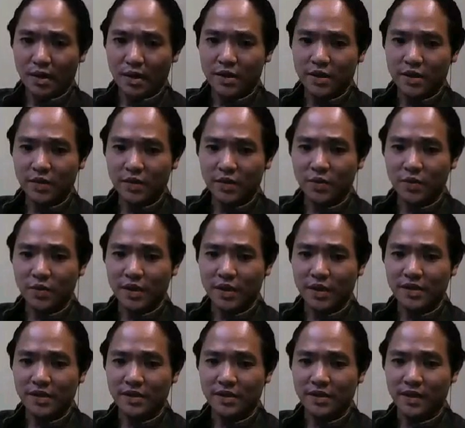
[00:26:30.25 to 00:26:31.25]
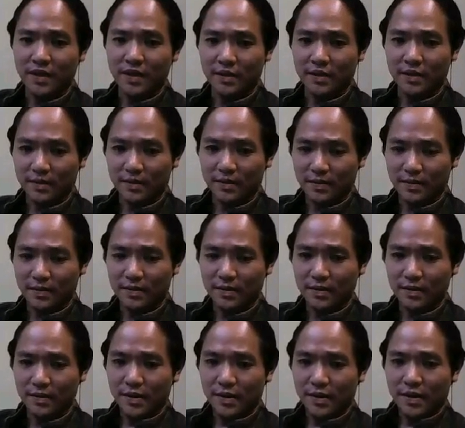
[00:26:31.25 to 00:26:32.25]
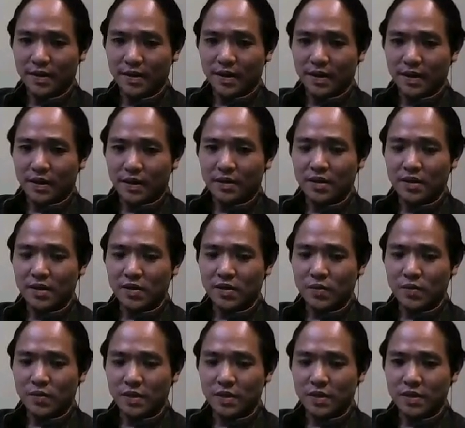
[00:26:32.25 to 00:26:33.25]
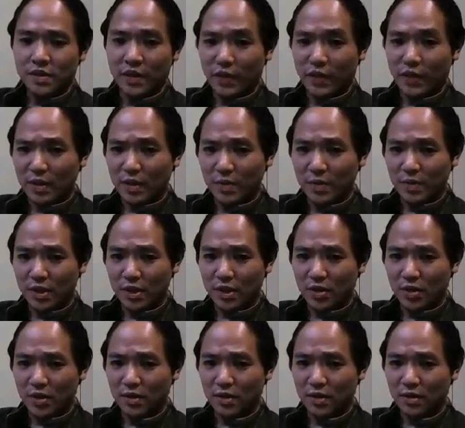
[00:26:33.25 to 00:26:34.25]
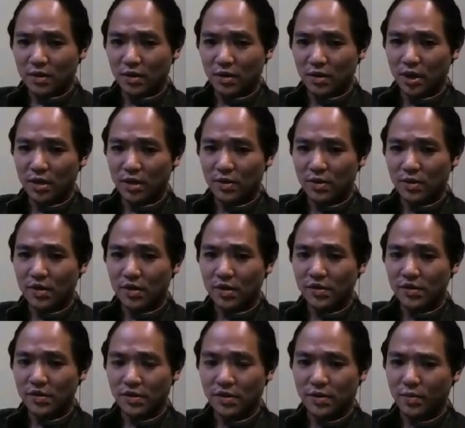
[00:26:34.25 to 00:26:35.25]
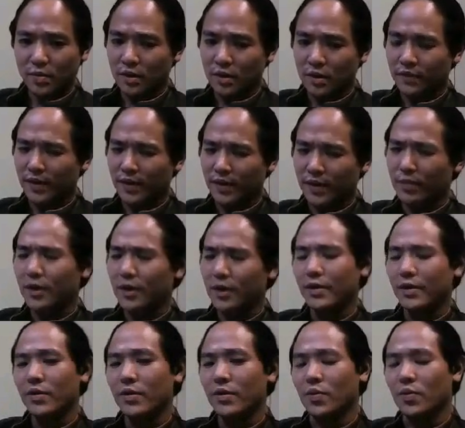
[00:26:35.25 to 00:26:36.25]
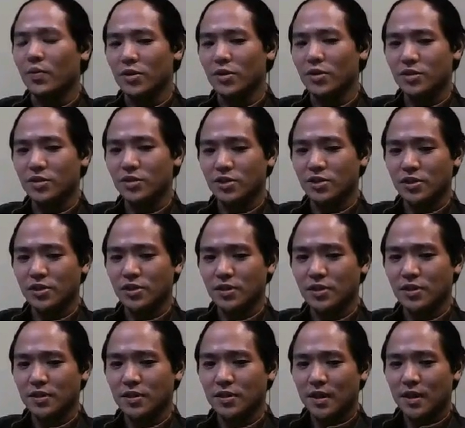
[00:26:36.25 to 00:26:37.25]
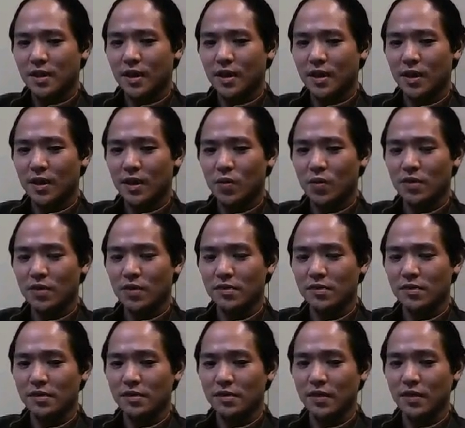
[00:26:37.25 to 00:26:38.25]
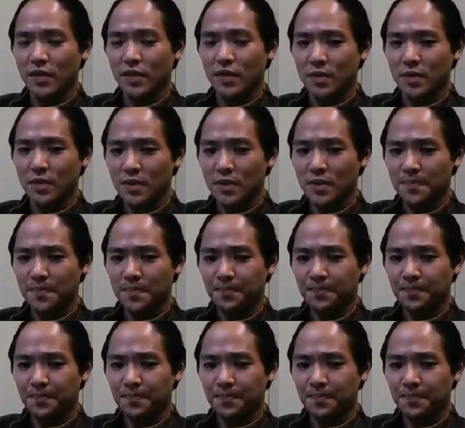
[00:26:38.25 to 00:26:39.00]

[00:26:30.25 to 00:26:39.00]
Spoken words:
This book, Installite, this was given to me earlier this year, about February or March. And when this was given to me,